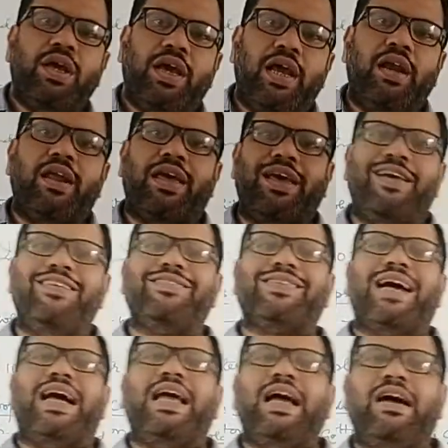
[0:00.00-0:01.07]
in case
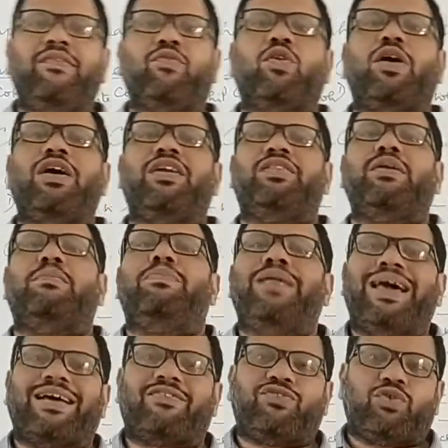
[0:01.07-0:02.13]
I have got the
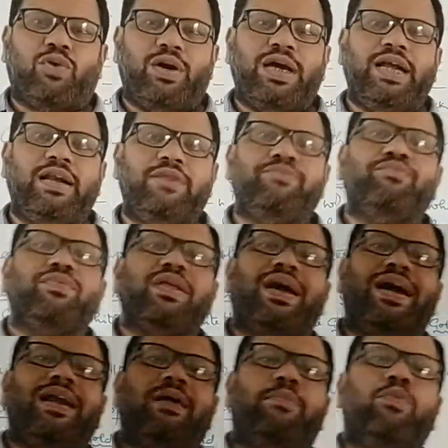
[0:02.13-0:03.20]
black soil
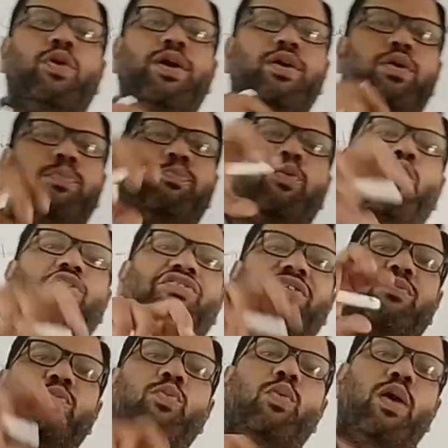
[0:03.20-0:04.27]
and I am going to pour
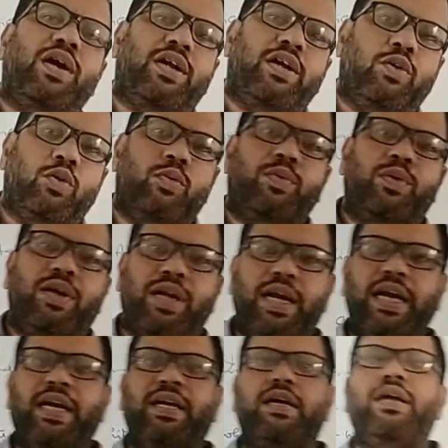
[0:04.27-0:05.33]
some water over
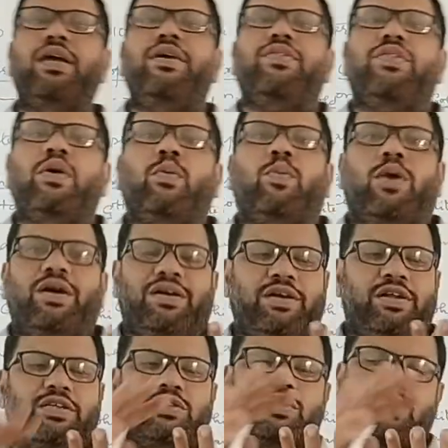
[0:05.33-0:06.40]
it, the water
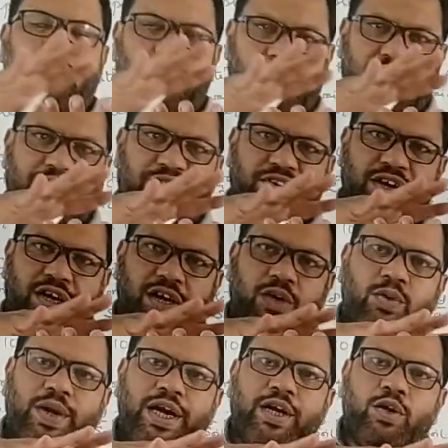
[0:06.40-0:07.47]
is definitely
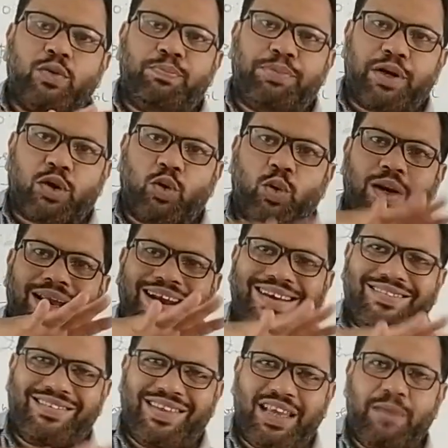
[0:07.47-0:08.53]
going to
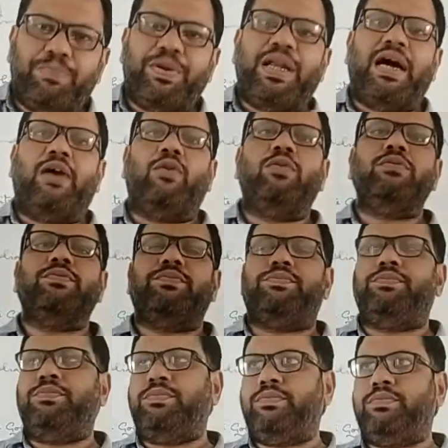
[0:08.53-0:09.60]
percolate, seep down
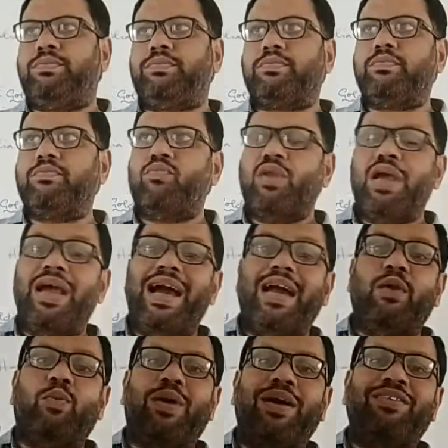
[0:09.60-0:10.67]

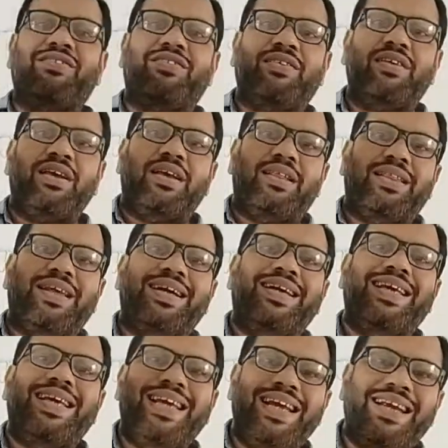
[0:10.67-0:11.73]
and once
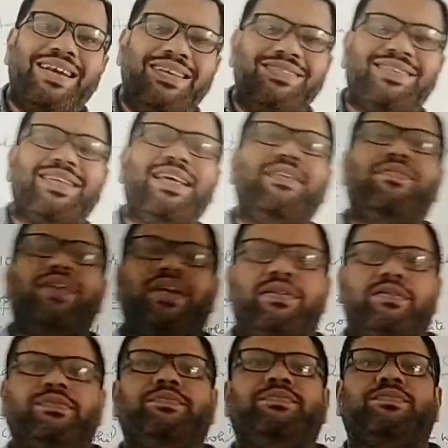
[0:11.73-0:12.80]
that heat is
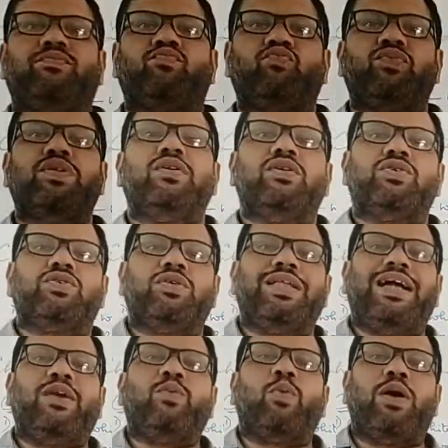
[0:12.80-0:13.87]
given, so
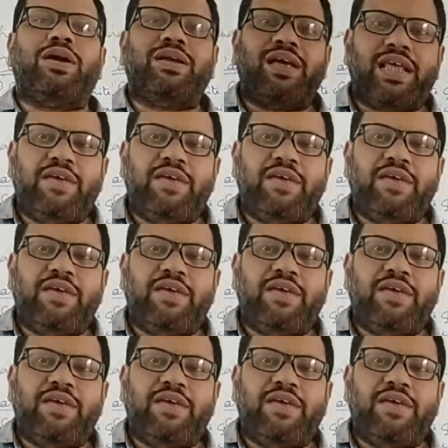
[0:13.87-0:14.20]
that water